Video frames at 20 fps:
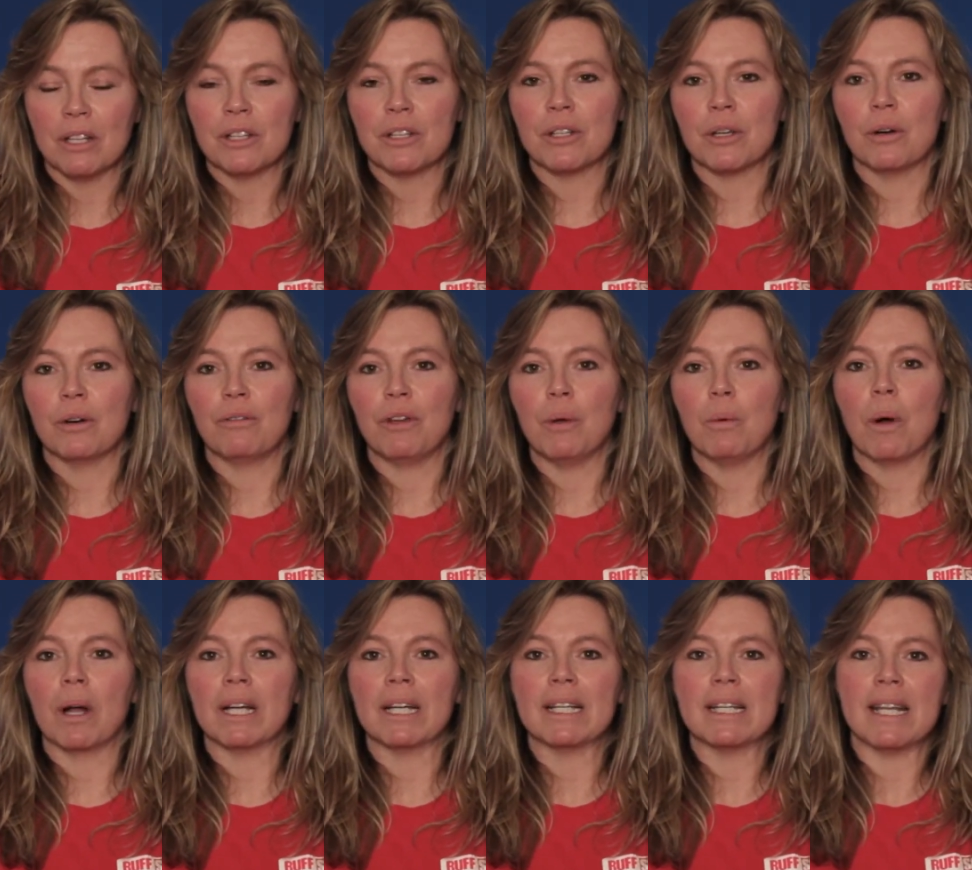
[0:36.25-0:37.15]
So if you
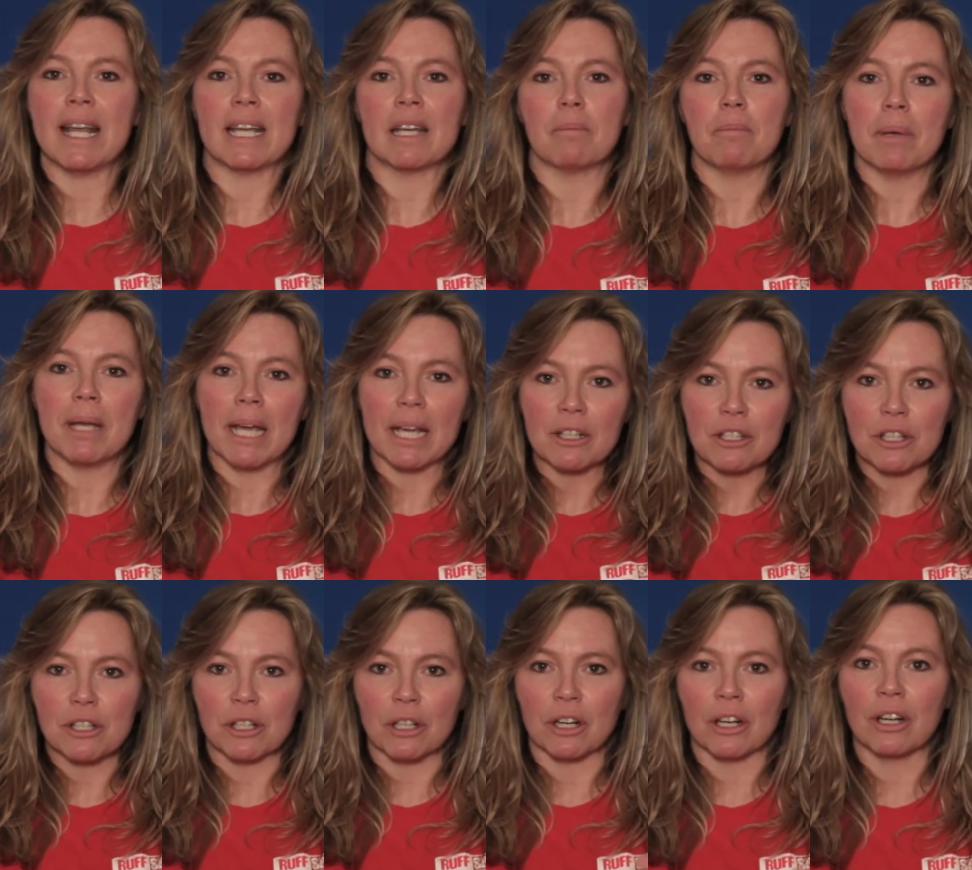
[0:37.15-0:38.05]
wanted to take a
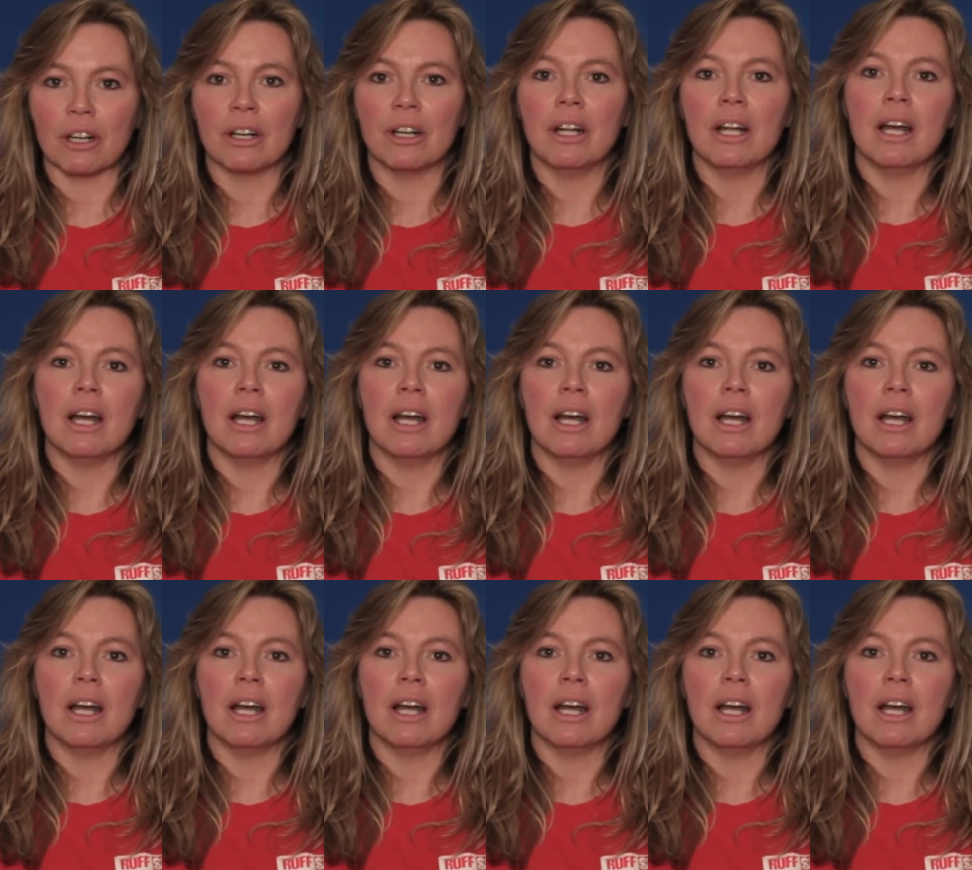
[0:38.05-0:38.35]
picture,